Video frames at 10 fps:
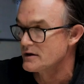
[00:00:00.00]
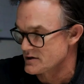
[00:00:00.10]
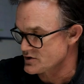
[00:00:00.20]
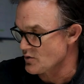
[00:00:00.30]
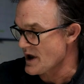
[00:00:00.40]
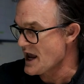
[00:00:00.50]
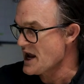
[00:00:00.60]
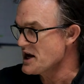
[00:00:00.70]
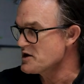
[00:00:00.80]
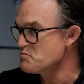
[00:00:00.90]
So
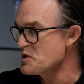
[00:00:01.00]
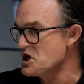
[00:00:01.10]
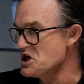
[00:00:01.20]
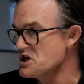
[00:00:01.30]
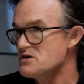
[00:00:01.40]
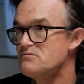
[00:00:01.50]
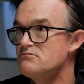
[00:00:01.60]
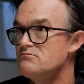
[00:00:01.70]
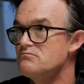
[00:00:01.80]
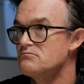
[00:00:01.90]
A to B,
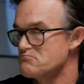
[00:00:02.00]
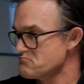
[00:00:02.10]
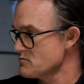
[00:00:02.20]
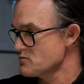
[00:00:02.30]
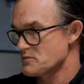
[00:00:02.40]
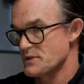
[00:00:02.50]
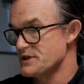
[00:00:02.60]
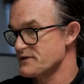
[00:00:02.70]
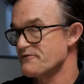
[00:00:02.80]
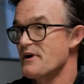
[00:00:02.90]

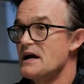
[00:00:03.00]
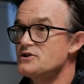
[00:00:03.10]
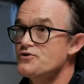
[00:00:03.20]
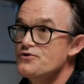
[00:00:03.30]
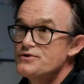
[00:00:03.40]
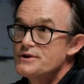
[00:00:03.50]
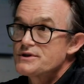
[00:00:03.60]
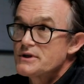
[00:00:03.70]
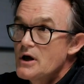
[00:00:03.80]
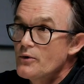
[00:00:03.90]
is it faster or is it
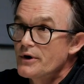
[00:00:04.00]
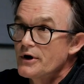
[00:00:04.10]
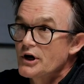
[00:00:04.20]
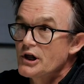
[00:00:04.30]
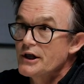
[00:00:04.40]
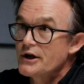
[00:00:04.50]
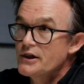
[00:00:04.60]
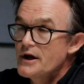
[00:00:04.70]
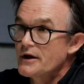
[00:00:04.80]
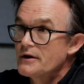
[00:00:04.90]
slower? Click,
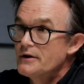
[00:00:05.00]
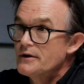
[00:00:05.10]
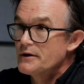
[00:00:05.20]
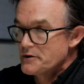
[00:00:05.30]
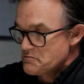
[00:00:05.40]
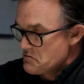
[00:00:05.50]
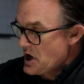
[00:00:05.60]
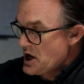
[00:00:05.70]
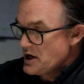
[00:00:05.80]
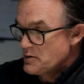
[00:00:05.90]
click.
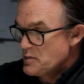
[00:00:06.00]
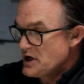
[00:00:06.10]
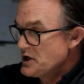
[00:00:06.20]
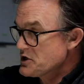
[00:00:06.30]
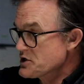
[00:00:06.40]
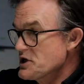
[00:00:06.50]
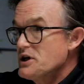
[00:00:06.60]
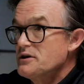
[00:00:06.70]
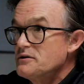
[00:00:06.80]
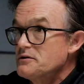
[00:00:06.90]
A to B to
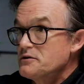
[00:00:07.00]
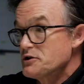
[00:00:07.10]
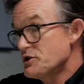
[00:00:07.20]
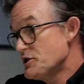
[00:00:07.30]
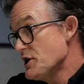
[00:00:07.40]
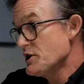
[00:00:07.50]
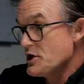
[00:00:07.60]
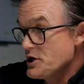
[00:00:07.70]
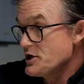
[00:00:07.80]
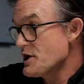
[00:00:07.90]
C, to D to
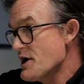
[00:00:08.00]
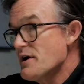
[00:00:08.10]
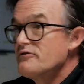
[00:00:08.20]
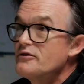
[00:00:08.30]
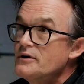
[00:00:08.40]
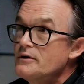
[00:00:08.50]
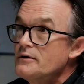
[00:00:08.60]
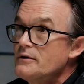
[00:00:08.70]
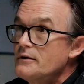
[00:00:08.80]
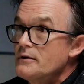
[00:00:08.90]
E to F,
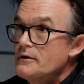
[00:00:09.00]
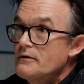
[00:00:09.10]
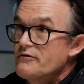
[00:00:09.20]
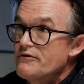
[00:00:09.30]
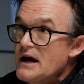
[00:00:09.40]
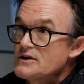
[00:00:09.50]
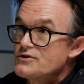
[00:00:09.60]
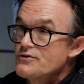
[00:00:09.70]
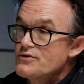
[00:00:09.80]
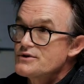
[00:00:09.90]

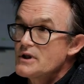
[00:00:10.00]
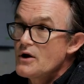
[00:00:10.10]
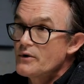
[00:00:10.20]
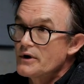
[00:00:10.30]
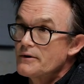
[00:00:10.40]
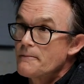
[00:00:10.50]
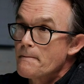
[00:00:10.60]
faster or slower?